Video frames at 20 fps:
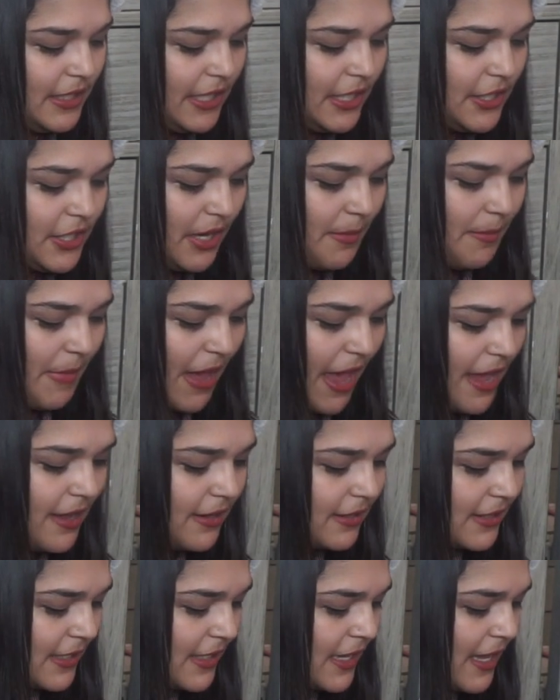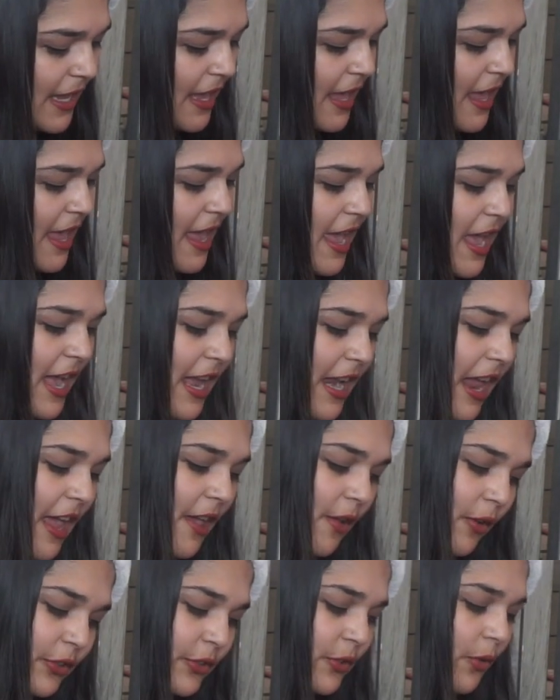TJ Maxx, and
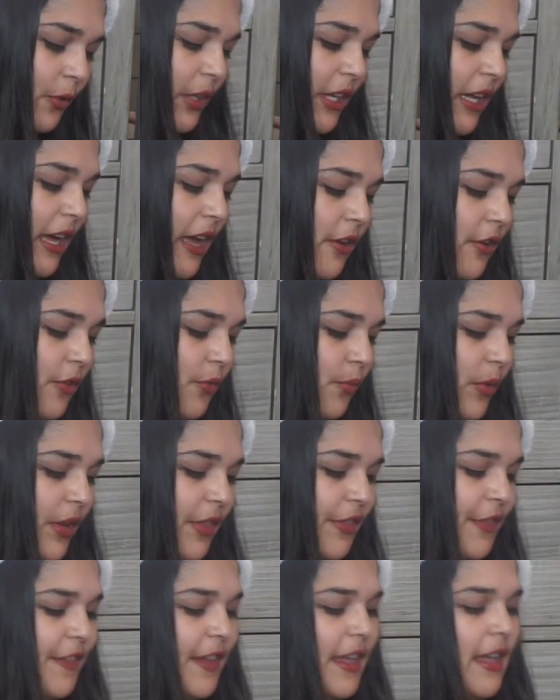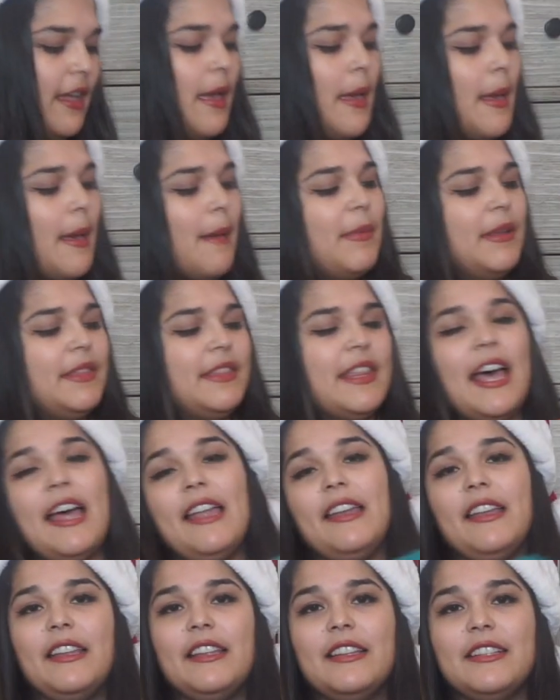I also only got her one thing, but
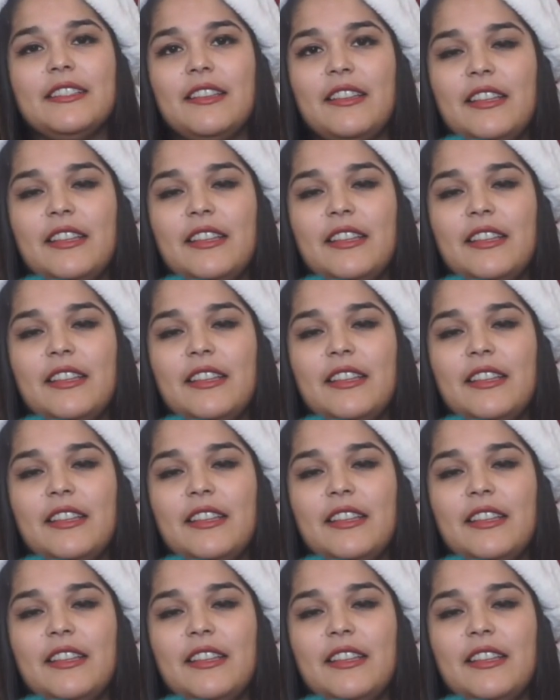that is